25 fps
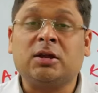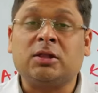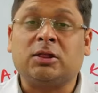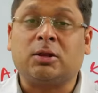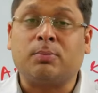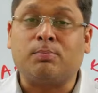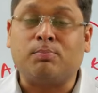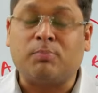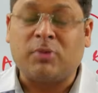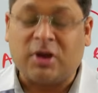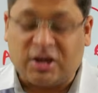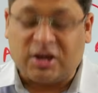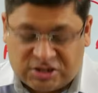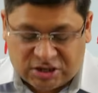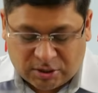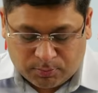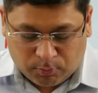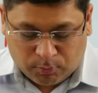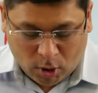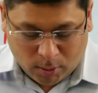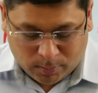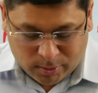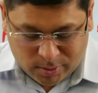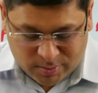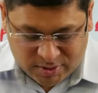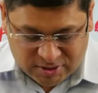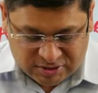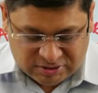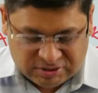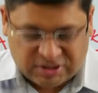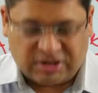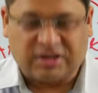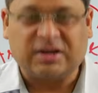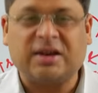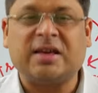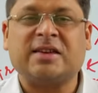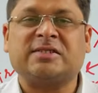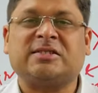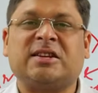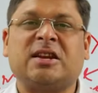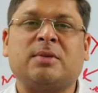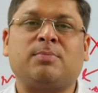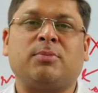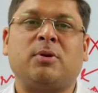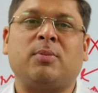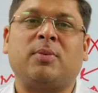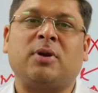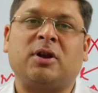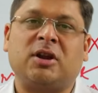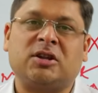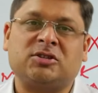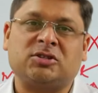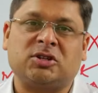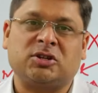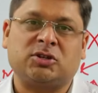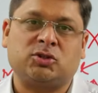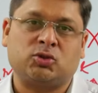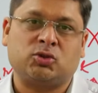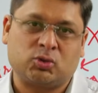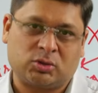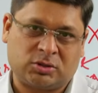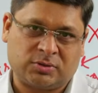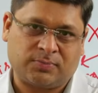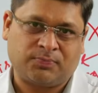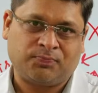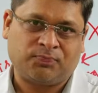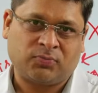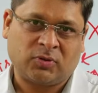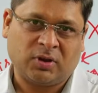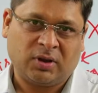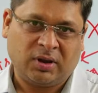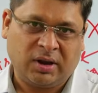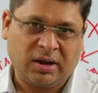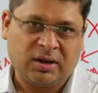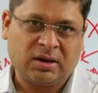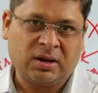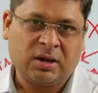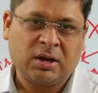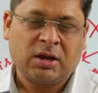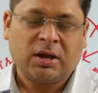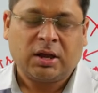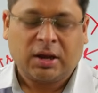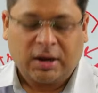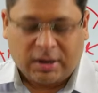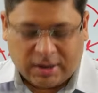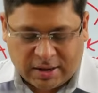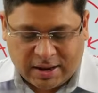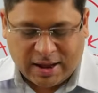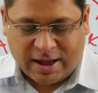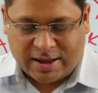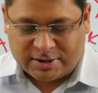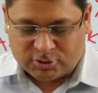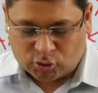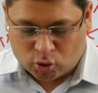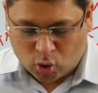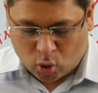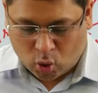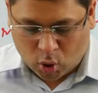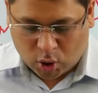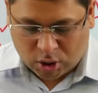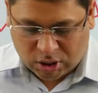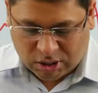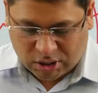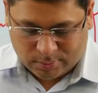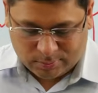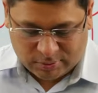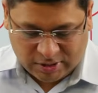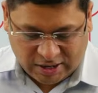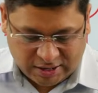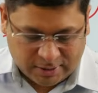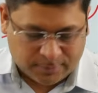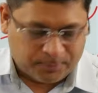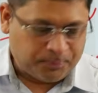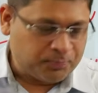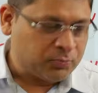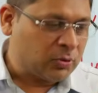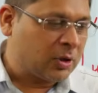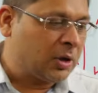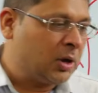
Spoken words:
The major problem is delays and implementation issues, right? India has to overcome that.